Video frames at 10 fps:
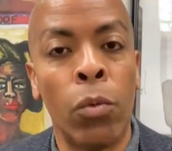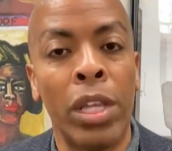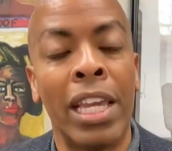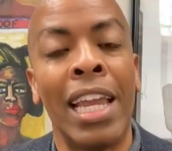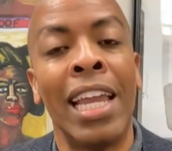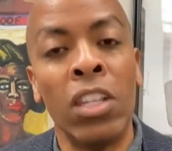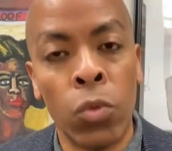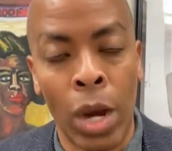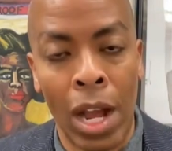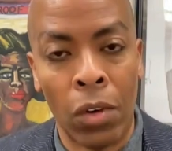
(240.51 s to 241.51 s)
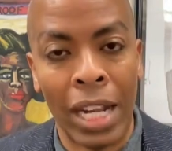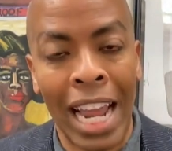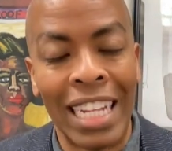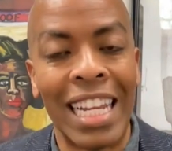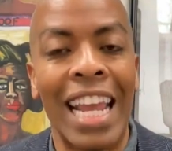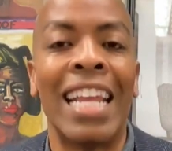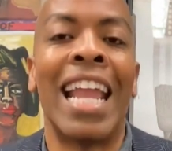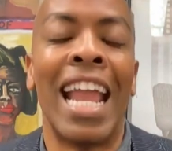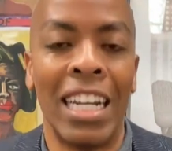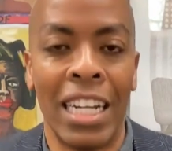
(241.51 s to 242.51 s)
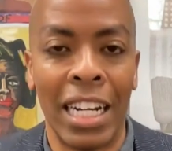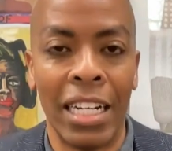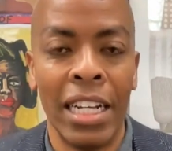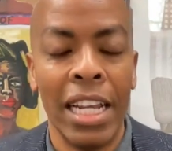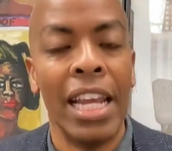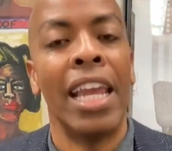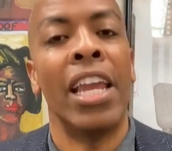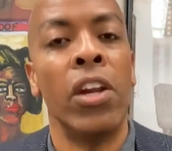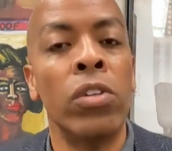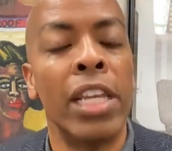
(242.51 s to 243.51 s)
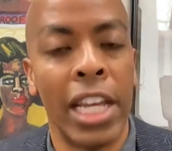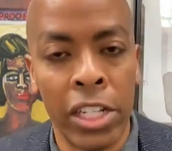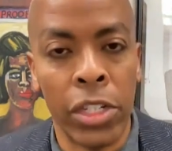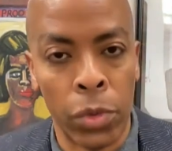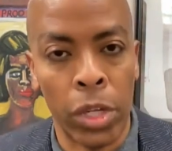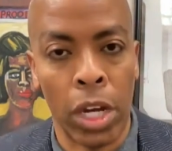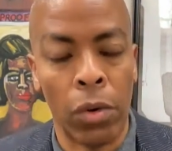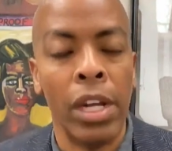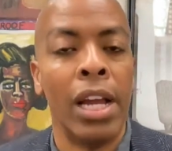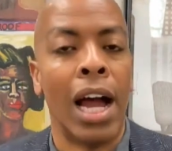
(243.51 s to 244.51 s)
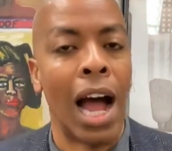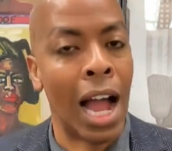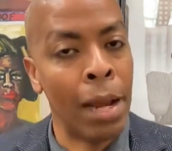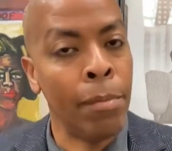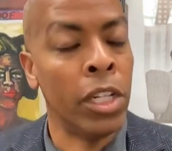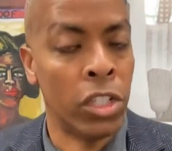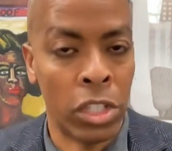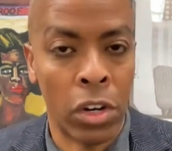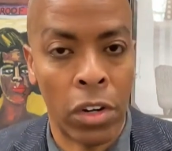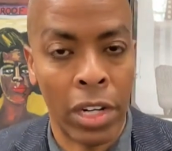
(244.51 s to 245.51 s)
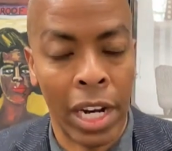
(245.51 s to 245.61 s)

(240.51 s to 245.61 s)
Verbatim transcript: with his route as a candidate. Here's the issue, though. I'm concerned